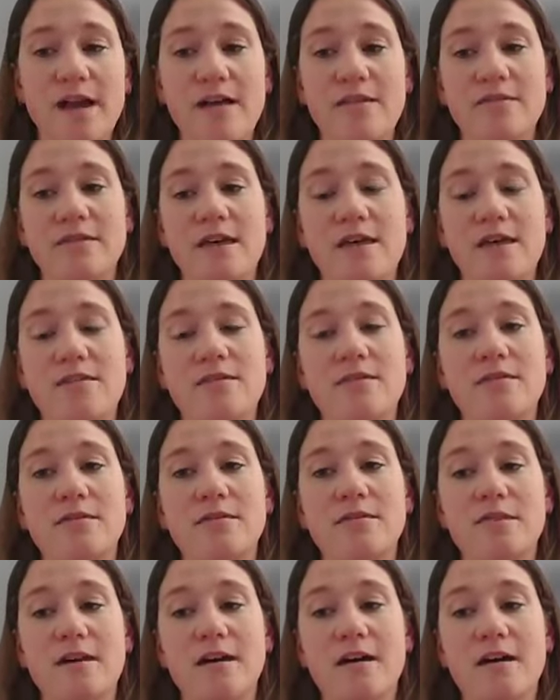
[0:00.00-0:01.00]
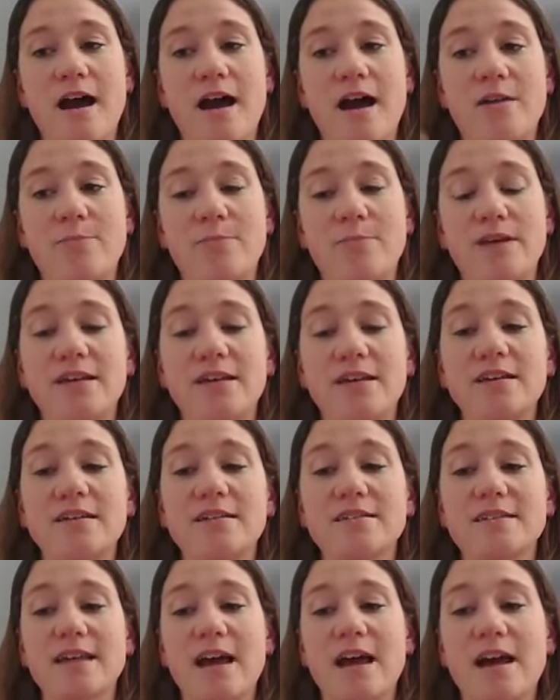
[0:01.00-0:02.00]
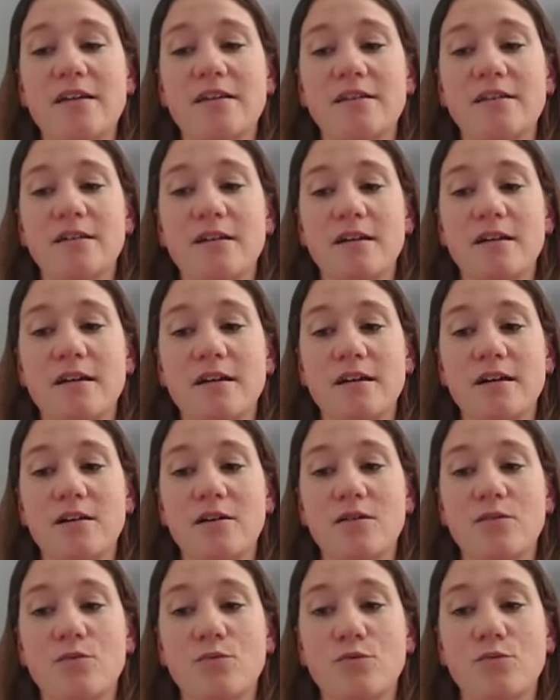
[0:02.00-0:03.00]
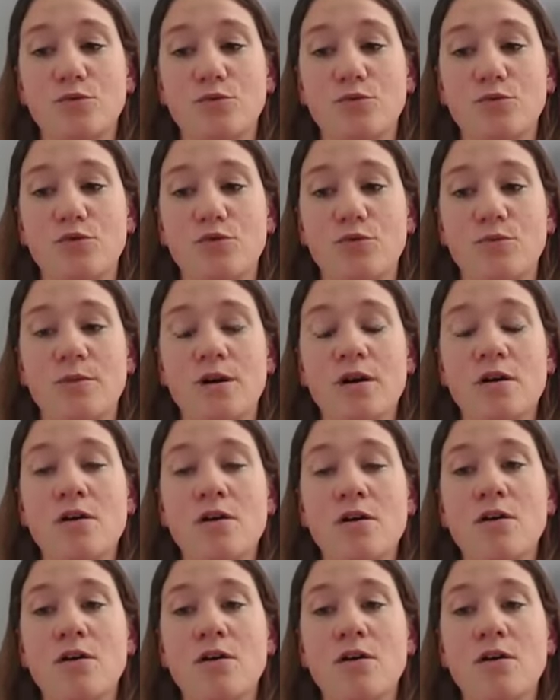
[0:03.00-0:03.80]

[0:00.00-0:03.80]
and then the IPs had a room